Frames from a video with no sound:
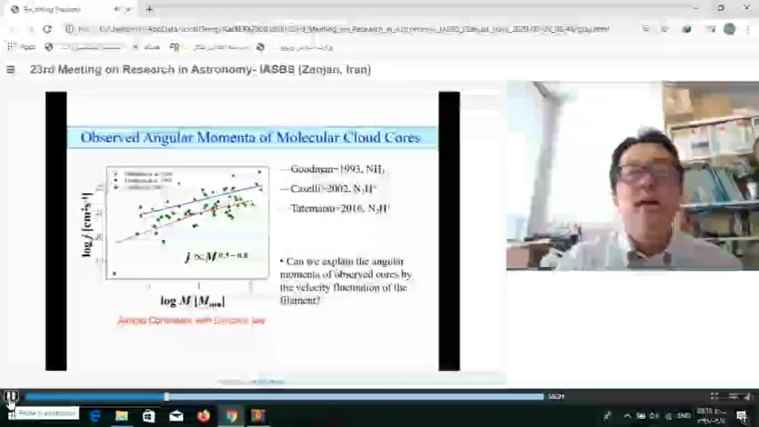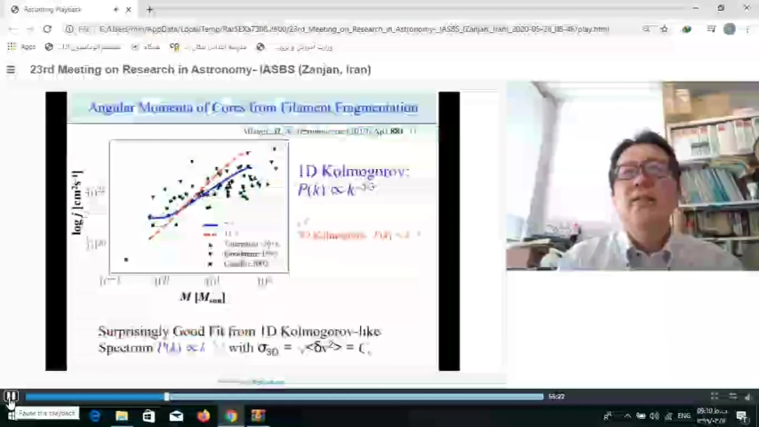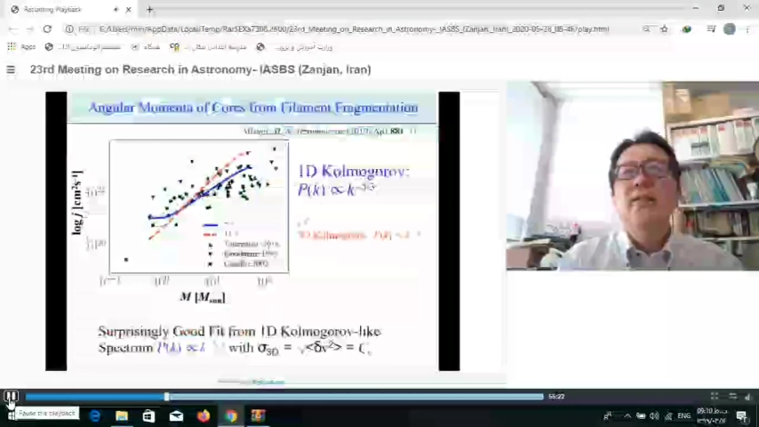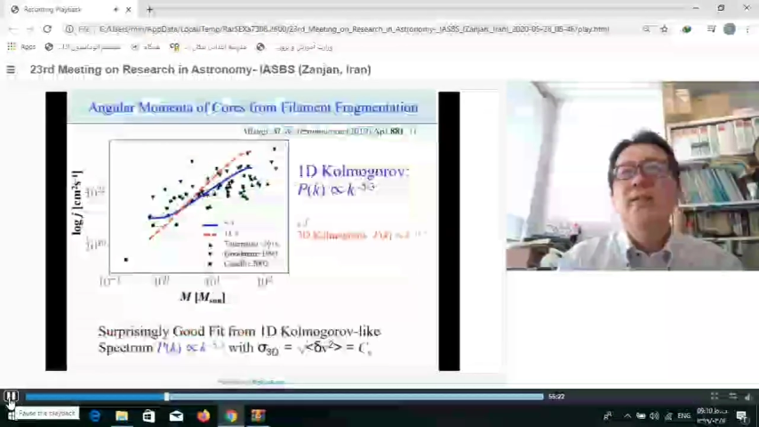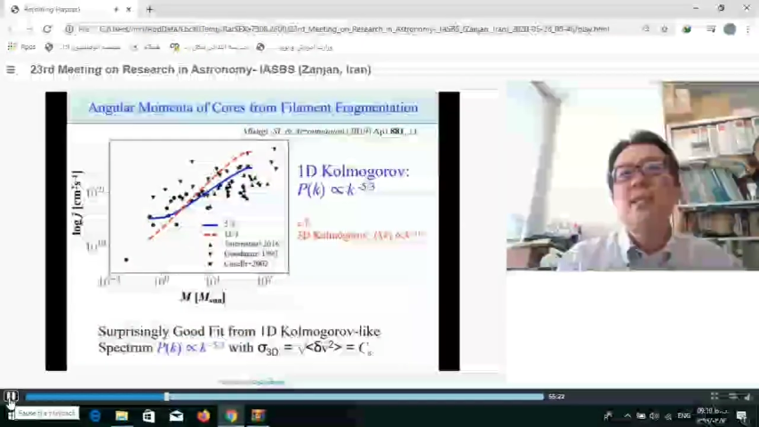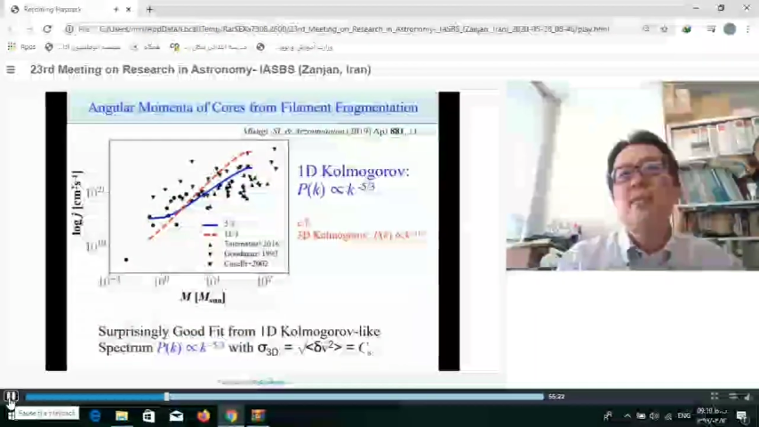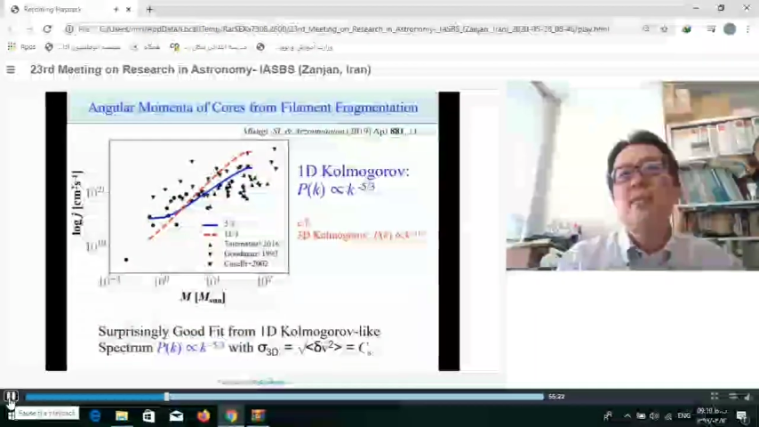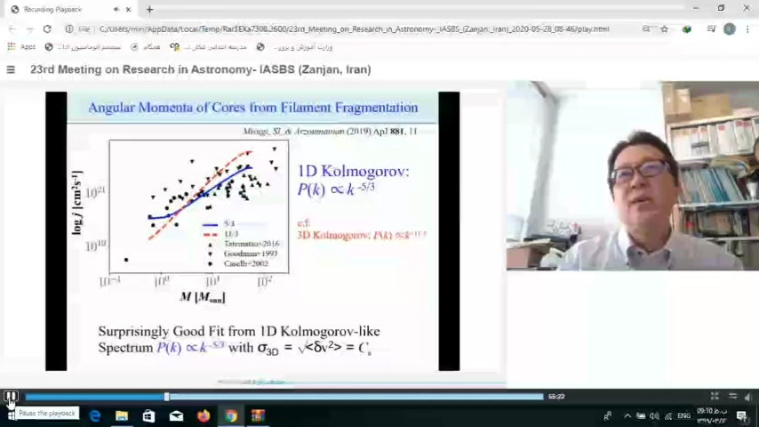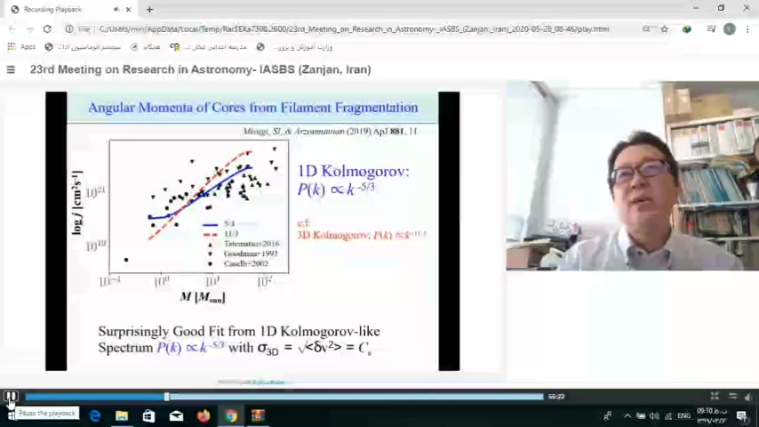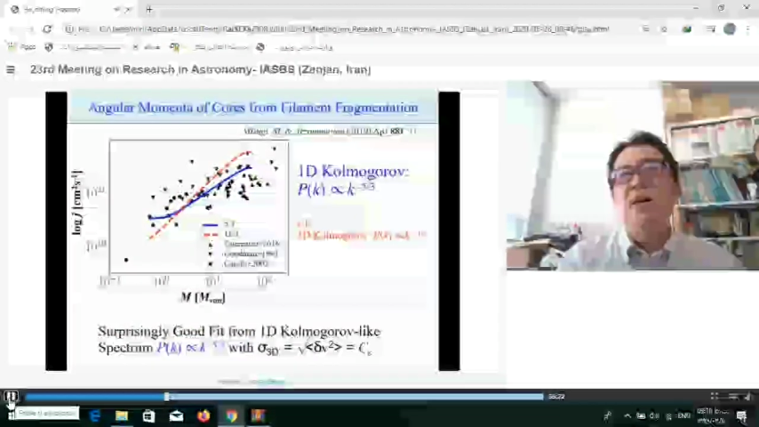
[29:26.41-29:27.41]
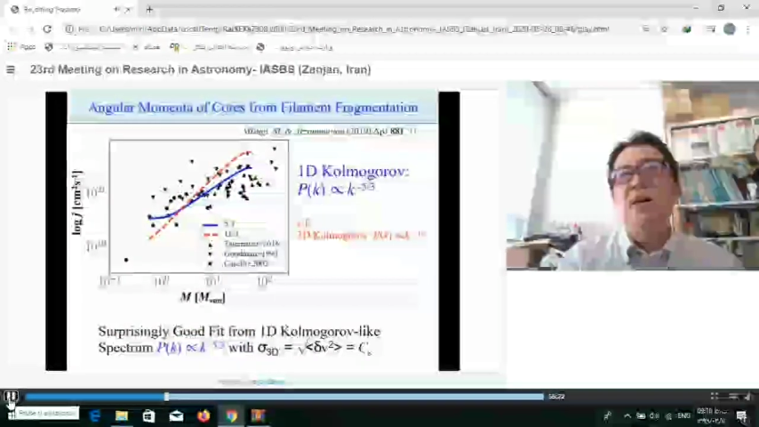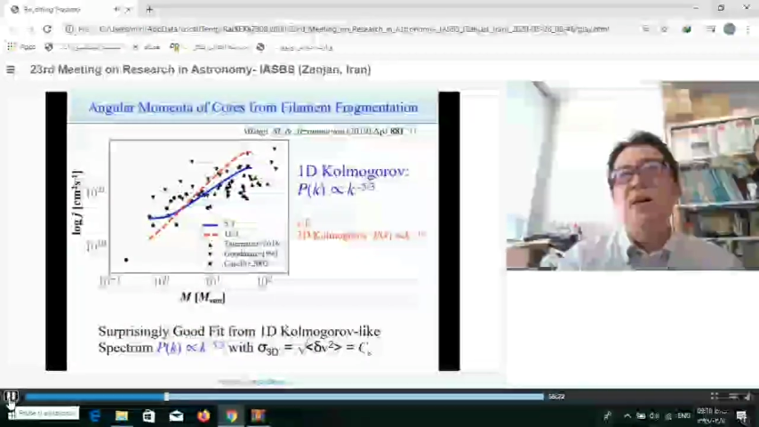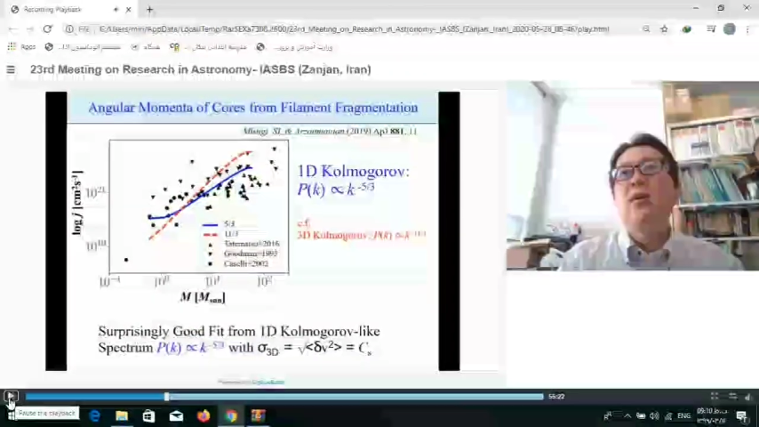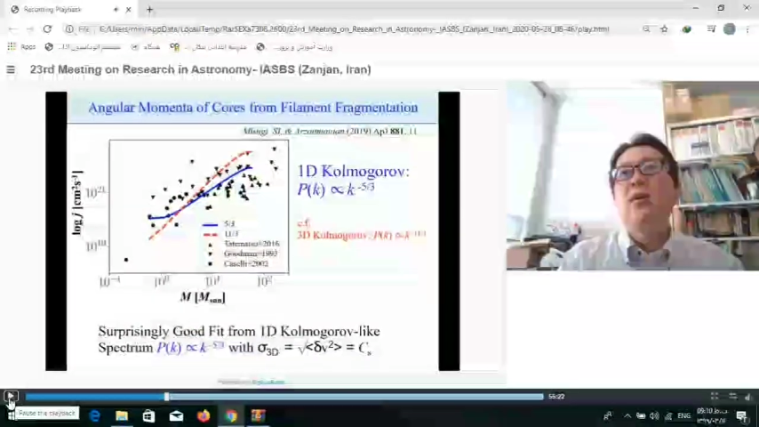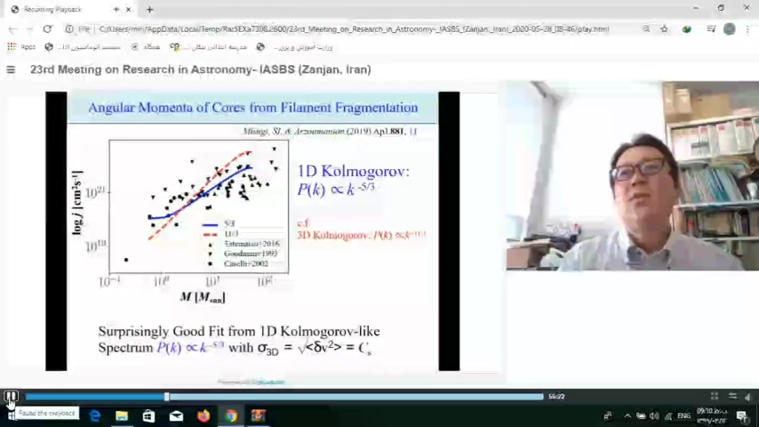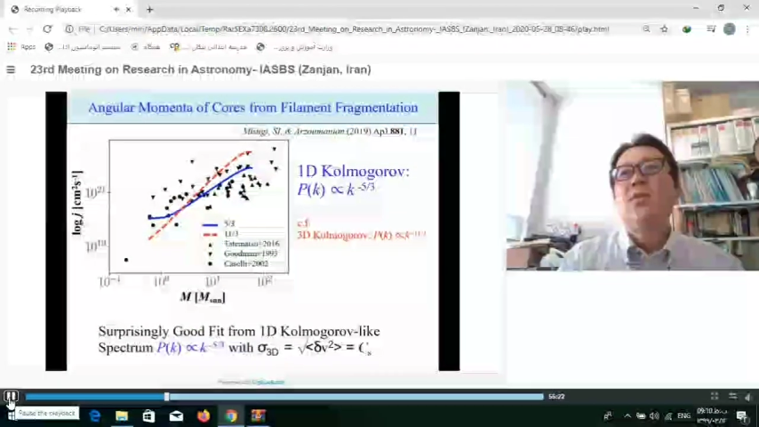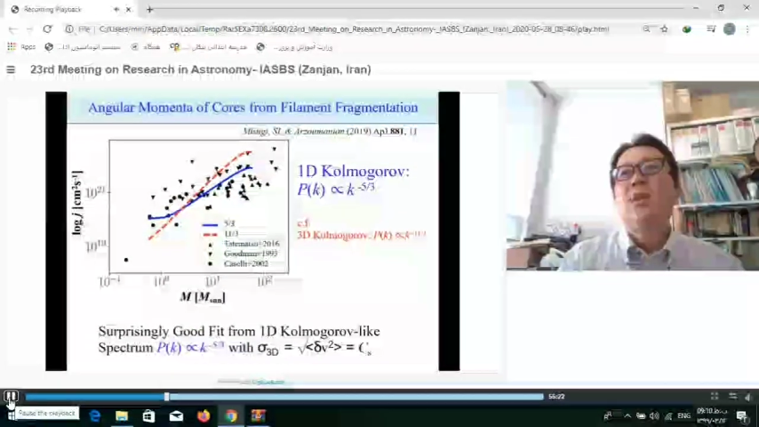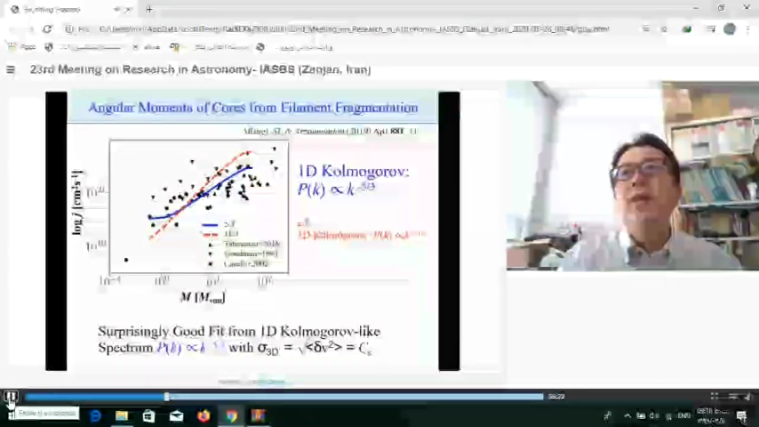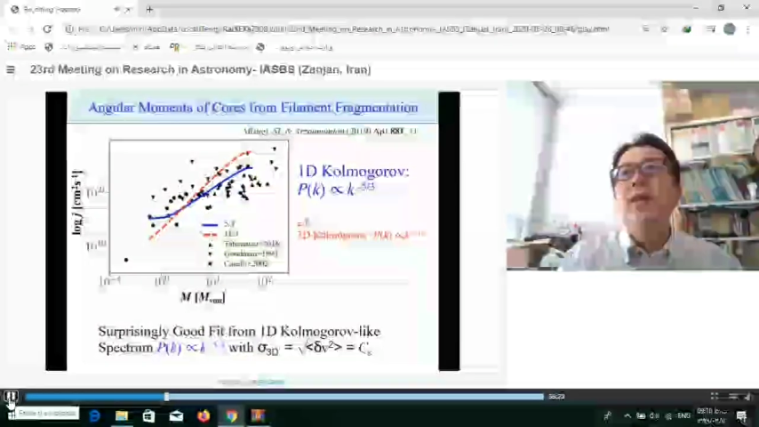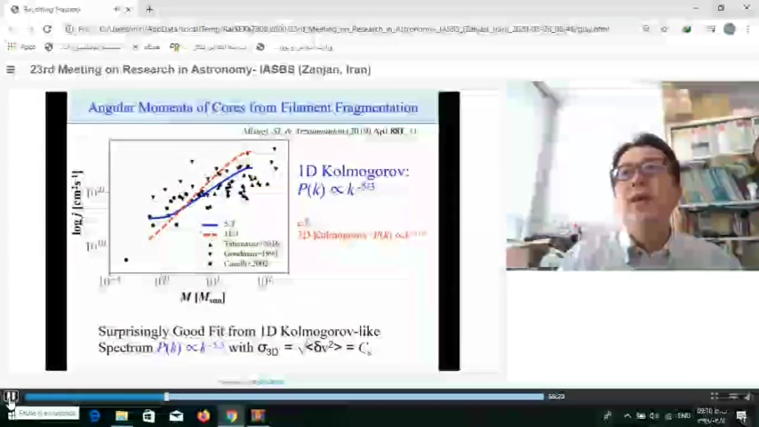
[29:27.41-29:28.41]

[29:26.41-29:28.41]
this is the result. Okay.